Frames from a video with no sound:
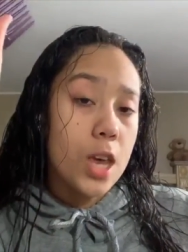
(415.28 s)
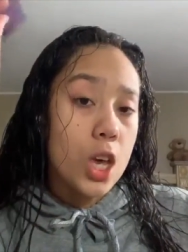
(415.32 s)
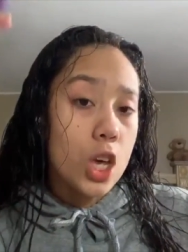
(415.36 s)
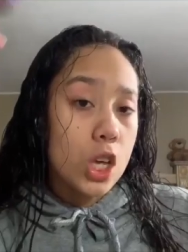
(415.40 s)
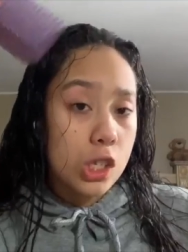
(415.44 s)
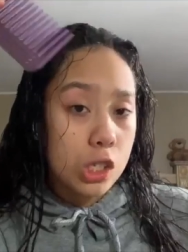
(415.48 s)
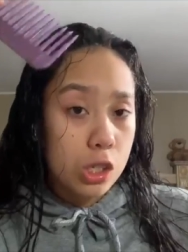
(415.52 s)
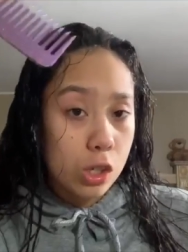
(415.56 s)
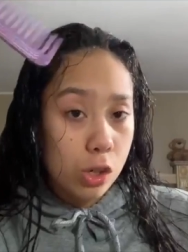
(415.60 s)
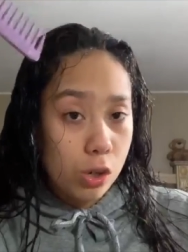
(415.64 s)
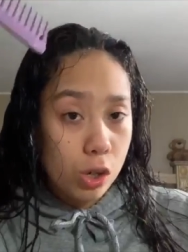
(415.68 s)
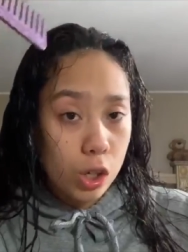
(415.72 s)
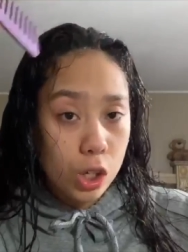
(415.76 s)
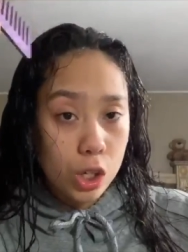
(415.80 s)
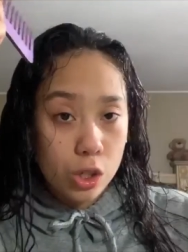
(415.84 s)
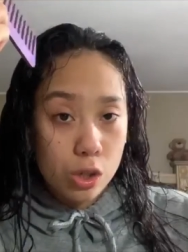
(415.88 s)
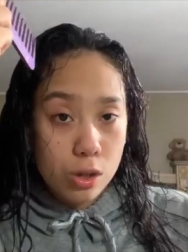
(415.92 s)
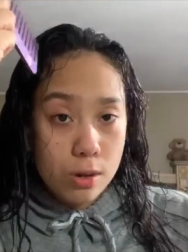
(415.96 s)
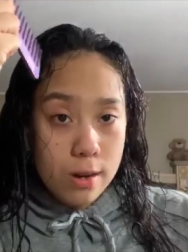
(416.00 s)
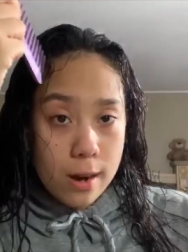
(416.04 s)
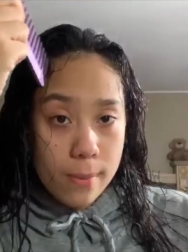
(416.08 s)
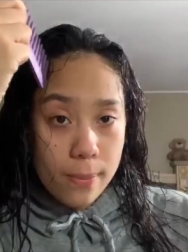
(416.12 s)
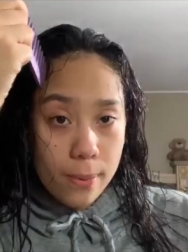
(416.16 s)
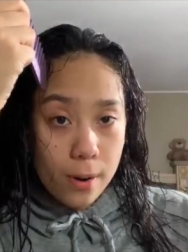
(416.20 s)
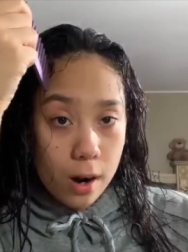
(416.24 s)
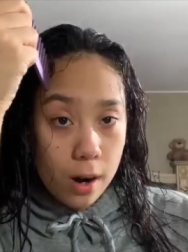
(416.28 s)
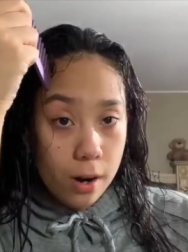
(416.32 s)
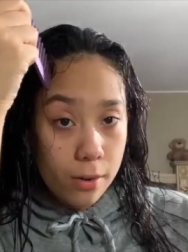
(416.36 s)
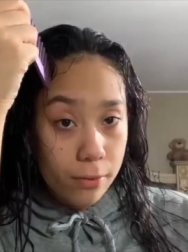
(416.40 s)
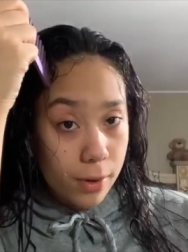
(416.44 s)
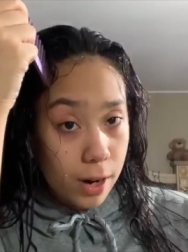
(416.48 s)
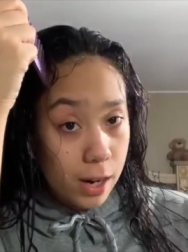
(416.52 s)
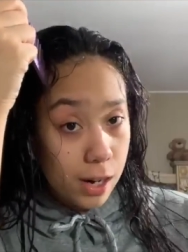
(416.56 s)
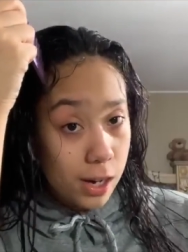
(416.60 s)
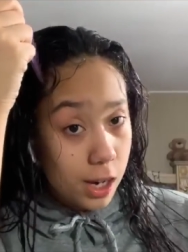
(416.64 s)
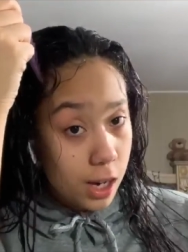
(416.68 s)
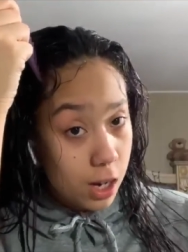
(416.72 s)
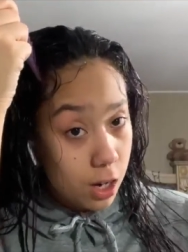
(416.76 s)
So you could do your part
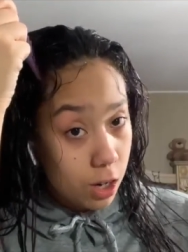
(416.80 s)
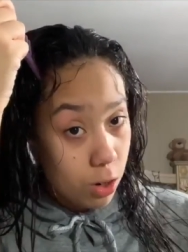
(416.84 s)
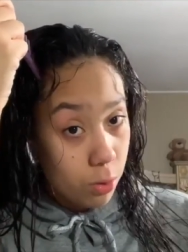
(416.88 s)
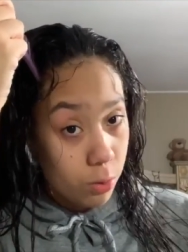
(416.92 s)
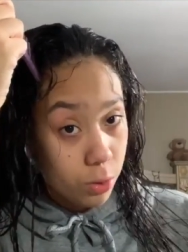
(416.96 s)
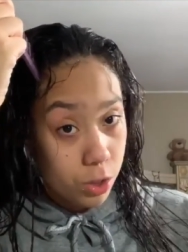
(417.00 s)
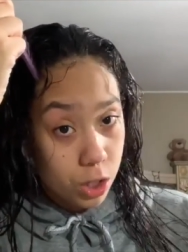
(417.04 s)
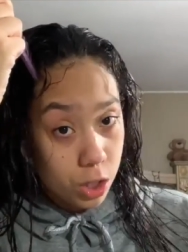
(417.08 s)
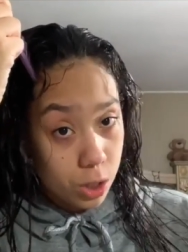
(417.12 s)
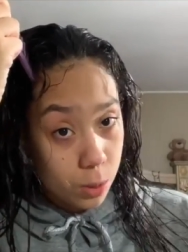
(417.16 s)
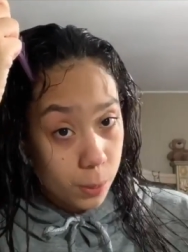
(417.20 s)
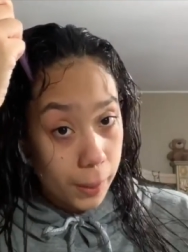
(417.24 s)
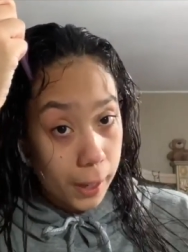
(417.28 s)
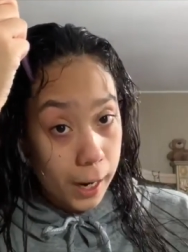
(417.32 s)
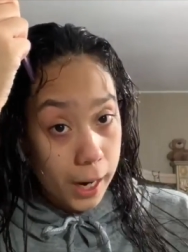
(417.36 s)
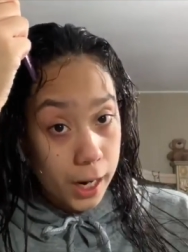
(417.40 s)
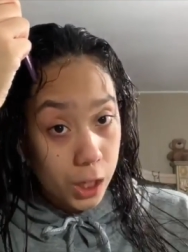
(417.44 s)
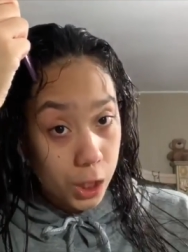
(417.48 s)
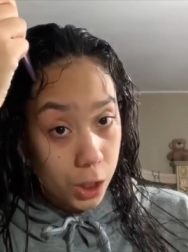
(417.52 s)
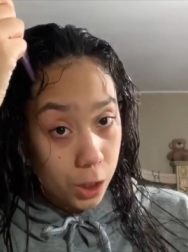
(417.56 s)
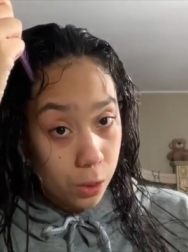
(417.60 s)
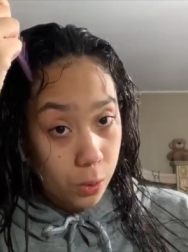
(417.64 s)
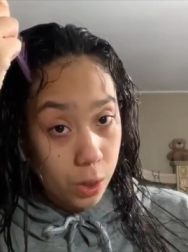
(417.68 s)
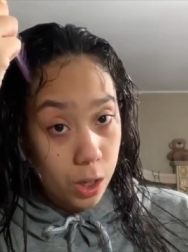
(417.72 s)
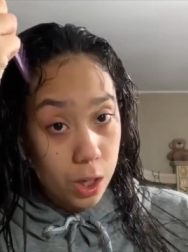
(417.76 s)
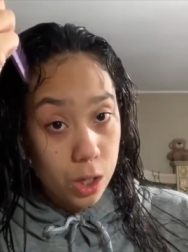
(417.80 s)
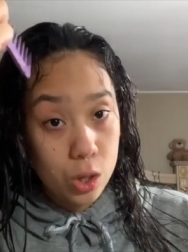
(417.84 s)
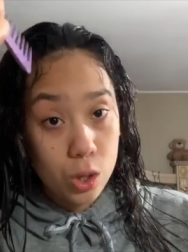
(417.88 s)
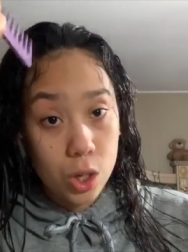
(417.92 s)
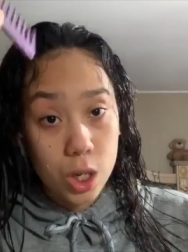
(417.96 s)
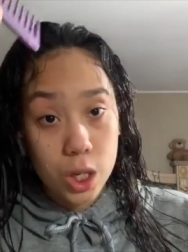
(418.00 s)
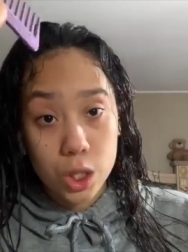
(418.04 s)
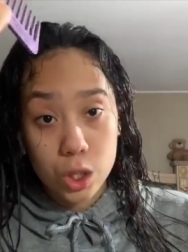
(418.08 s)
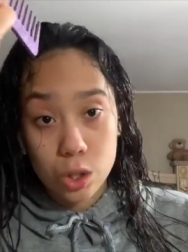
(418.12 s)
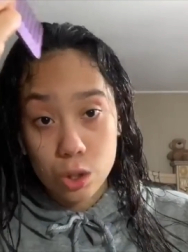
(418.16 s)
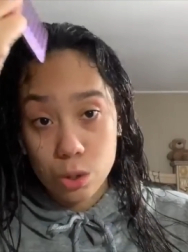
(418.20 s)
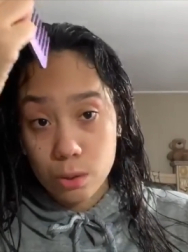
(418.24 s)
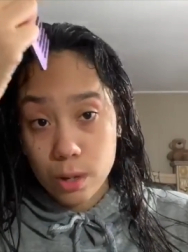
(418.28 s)
right here, which is where I do it. You
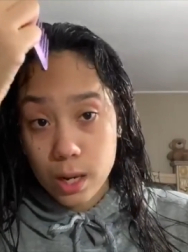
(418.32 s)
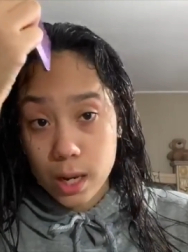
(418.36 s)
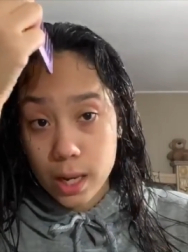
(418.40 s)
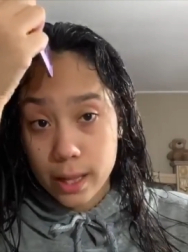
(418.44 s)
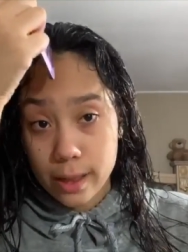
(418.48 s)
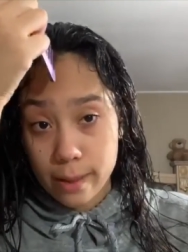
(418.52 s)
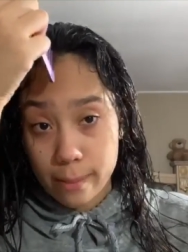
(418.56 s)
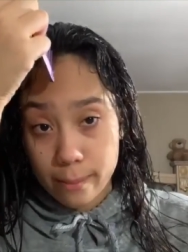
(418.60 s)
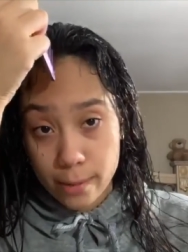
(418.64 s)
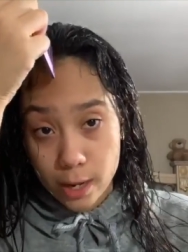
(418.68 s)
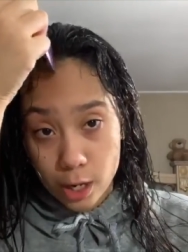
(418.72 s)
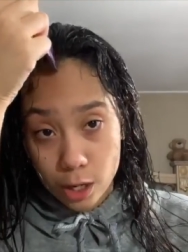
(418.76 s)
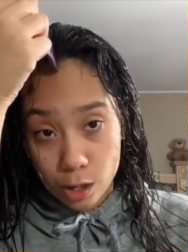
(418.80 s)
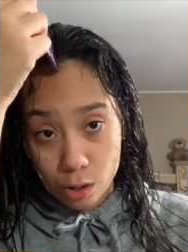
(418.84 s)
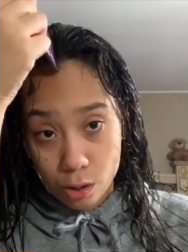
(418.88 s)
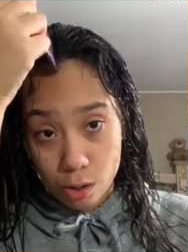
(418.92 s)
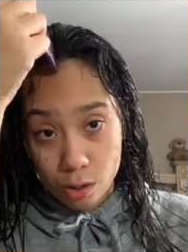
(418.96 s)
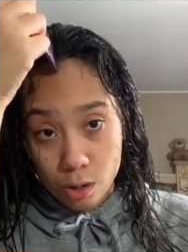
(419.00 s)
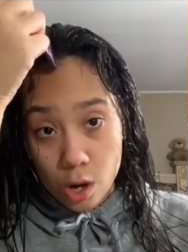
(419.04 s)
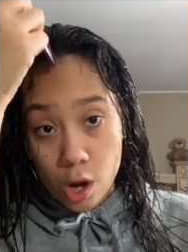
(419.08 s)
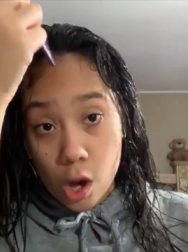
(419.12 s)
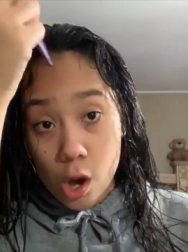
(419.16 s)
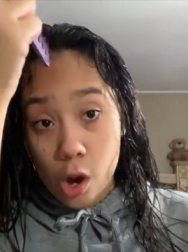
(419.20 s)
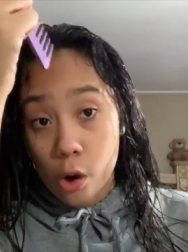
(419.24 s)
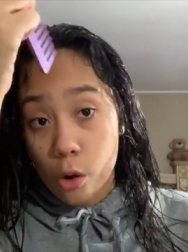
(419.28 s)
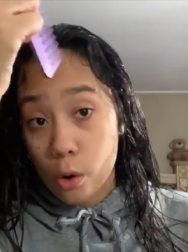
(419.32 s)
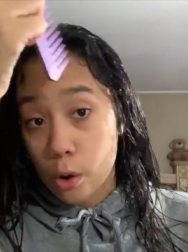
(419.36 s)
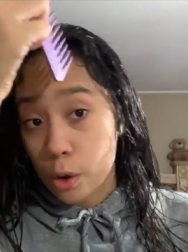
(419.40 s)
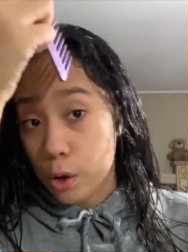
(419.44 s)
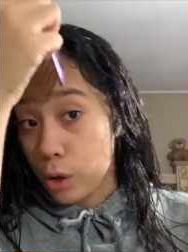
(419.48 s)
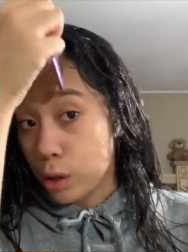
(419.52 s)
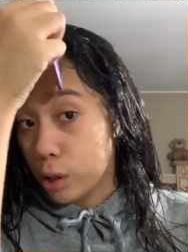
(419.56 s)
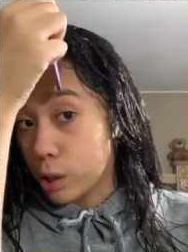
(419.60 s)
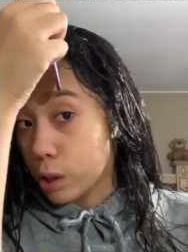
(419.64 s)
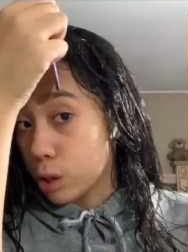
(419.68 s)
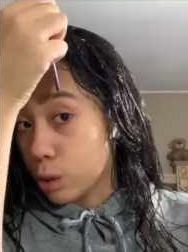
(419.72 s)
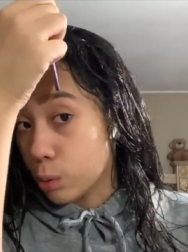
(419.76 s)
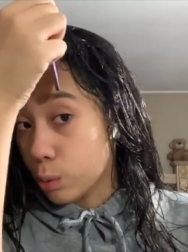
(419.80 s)
could do it in the middle, or
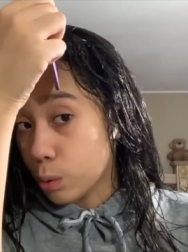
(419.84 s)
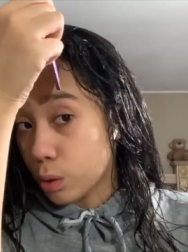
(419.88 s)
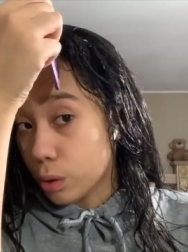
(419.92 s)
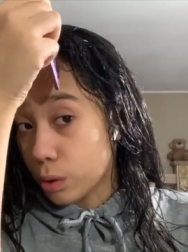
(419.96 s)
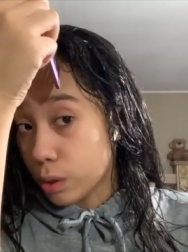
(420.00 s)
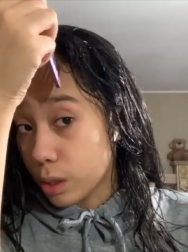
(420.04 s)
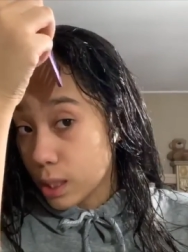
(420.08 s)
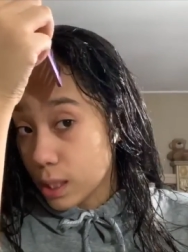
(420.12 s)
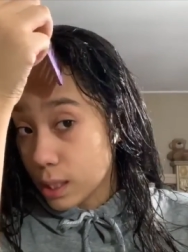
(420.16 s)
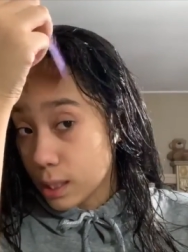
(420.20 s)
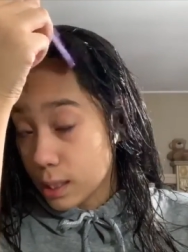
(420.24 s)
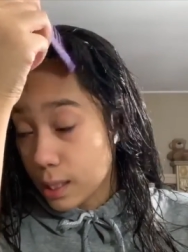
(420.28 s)
you could do it on this